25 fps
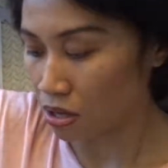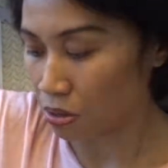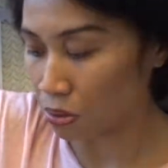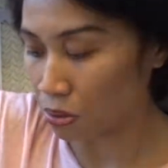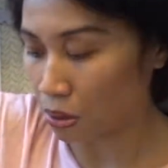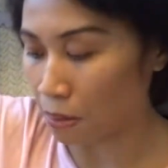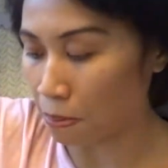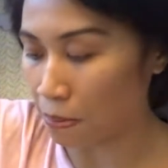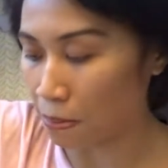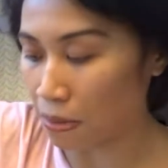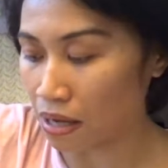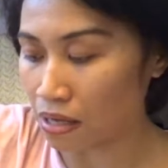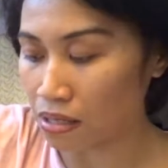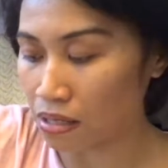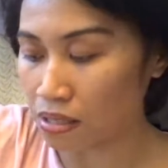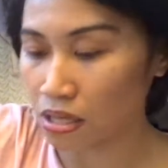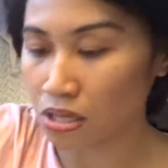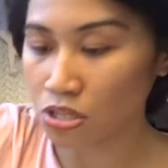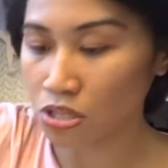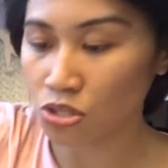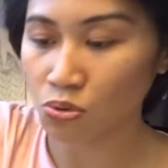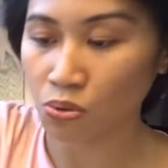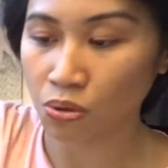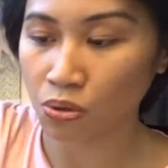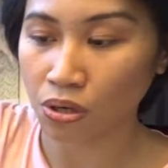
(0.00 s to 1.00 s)
Though
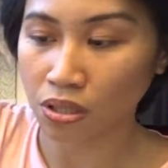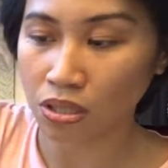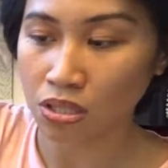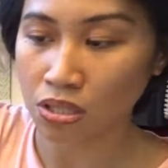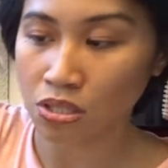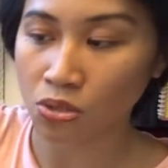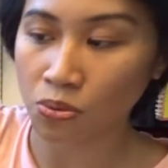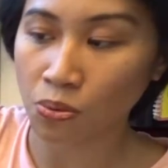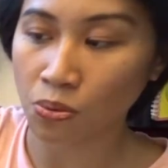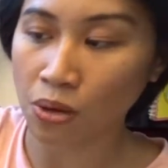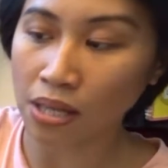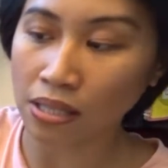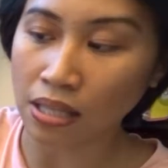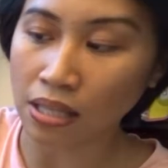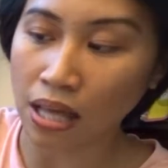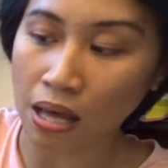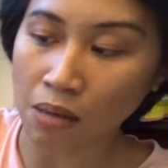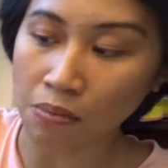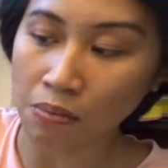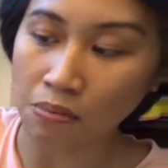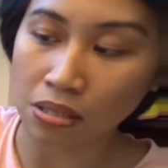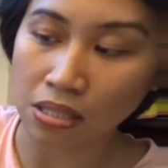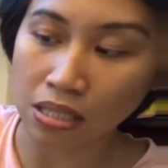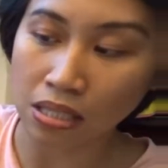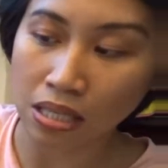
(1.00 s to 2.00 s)
Amanda's work is quite
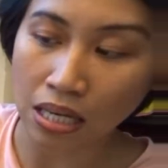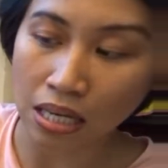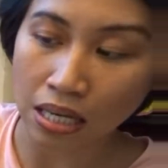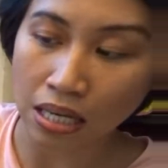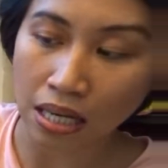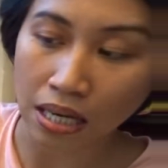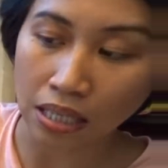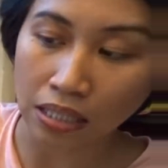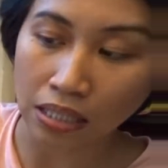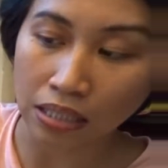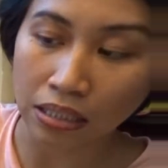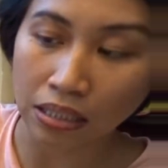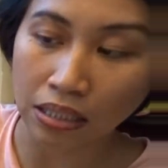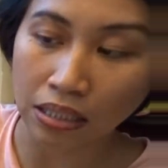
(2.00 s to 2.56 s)
empty yet.